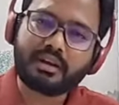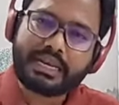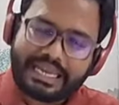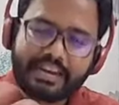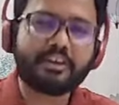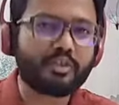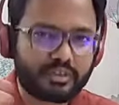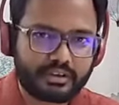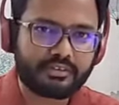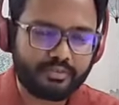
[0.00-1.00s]
leading to
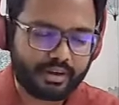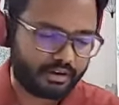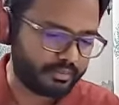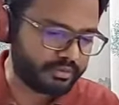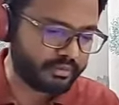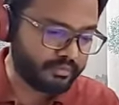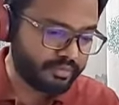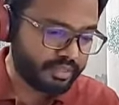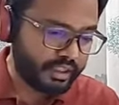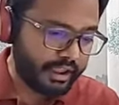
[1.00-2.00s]
these flare-ups.
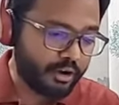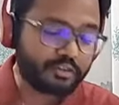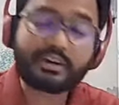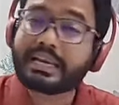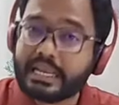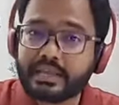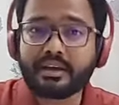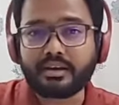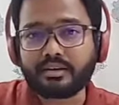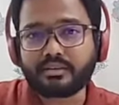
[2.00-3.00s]
And also cleaning
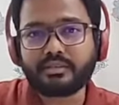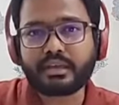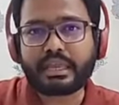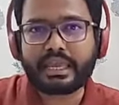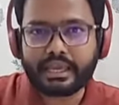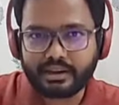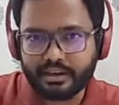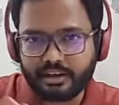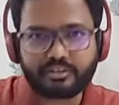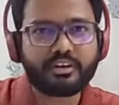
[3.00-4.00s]
errors,
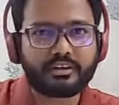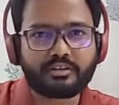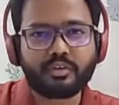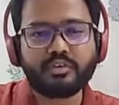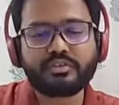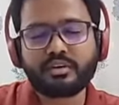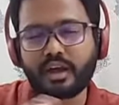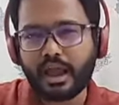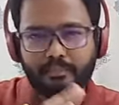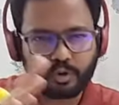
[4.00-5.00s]
irrigation, extrusion,
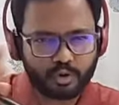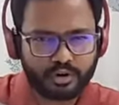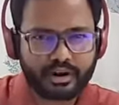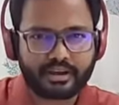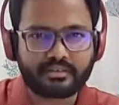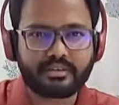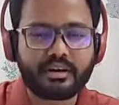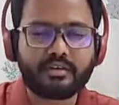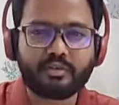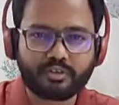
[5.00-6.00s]
hypochlorite
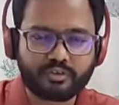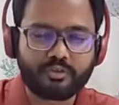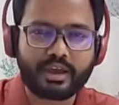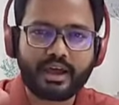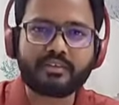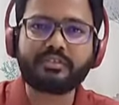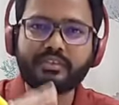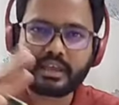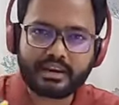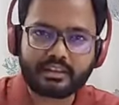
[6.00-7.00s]
accident, which we have
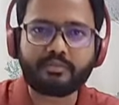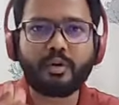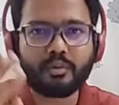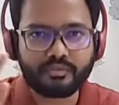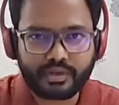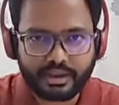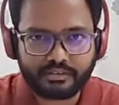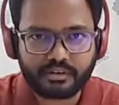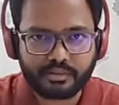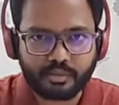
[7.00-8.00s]
seen in the form of
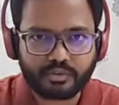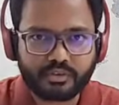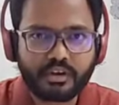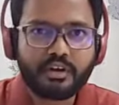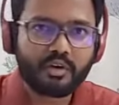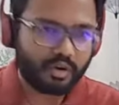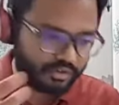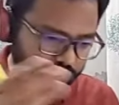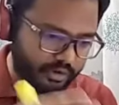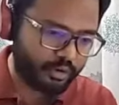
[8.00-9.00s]
case reports.
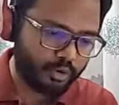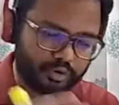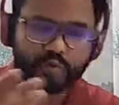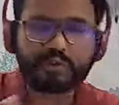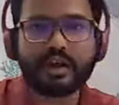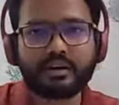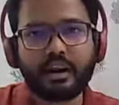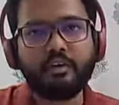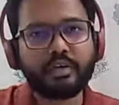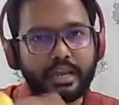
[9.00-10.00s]
Also, we'll go through that
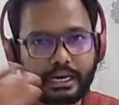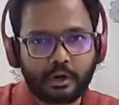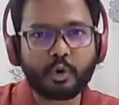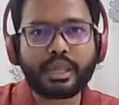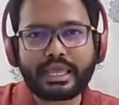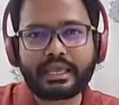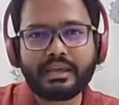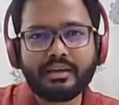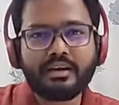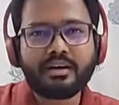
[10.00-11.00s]
now, including
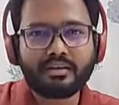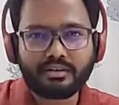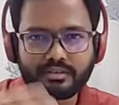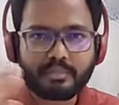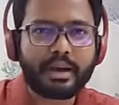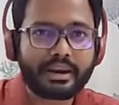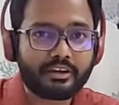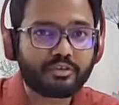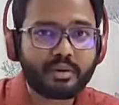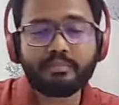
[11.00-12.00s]
uh, the
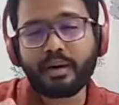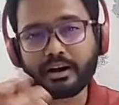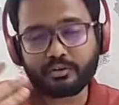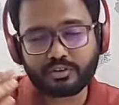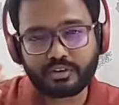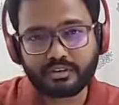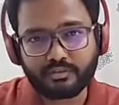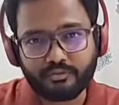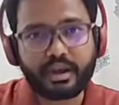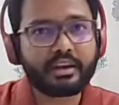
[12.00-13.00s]
management part, which is
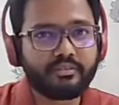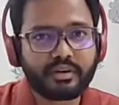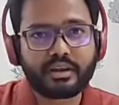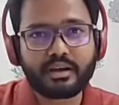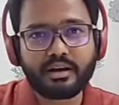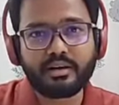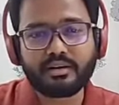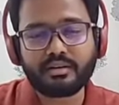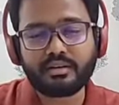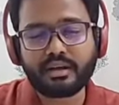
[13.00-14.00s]
very, very uh,
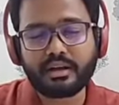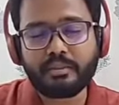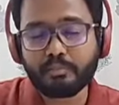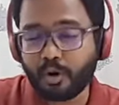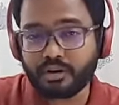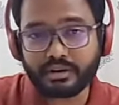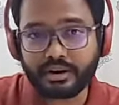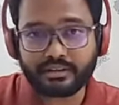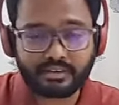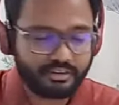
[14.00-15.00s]
important
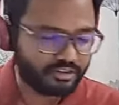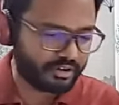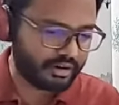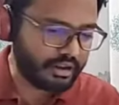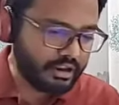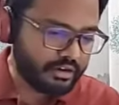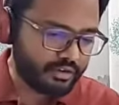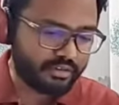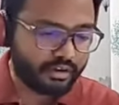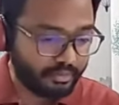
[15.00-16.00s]
and essential
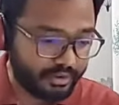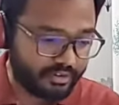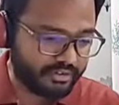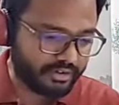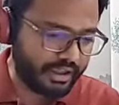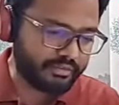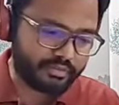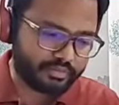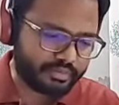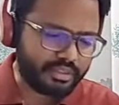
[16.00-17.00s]
to save a patient's life.
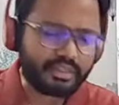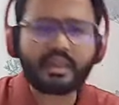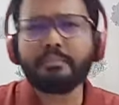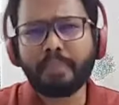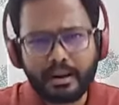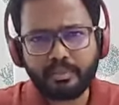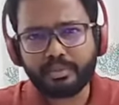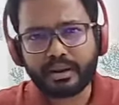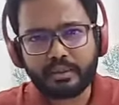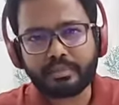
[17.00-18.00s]

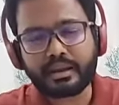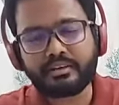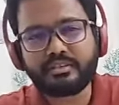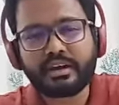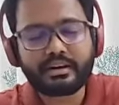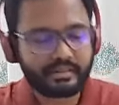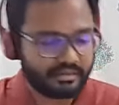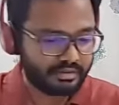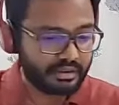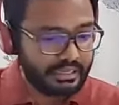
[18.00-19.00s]
Pulpoperiapical
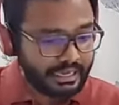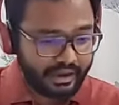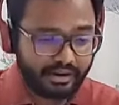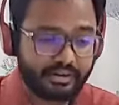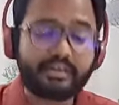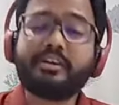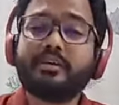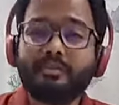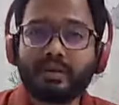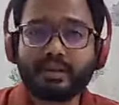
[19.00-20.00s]
status,
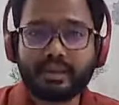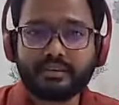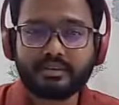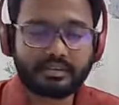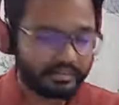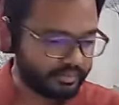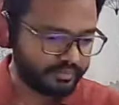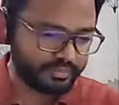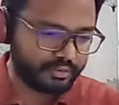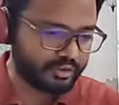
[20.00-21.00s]
retreatment cases.
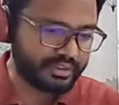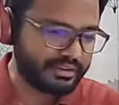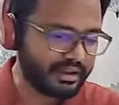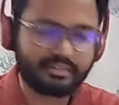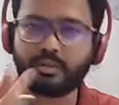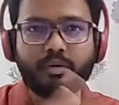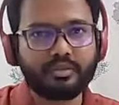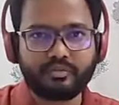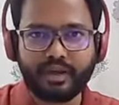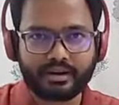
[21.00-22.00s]
So these are some of
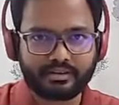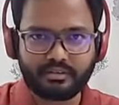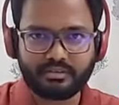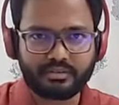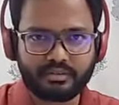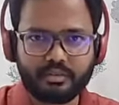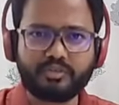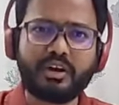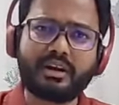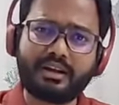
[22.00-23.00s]
the factors
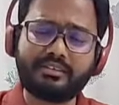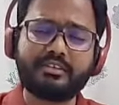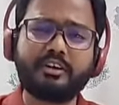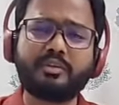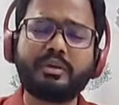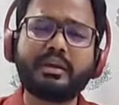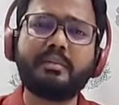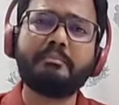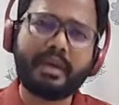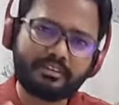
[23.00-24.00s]
which are considered to be
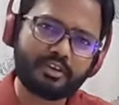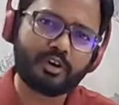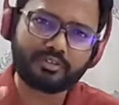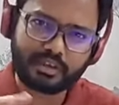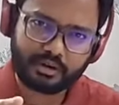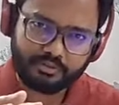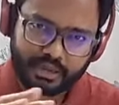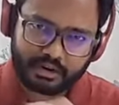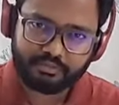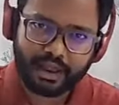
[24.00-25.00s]
major or
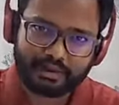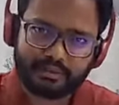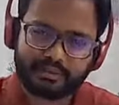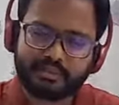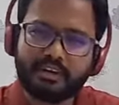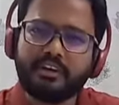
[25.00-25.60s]
significant factors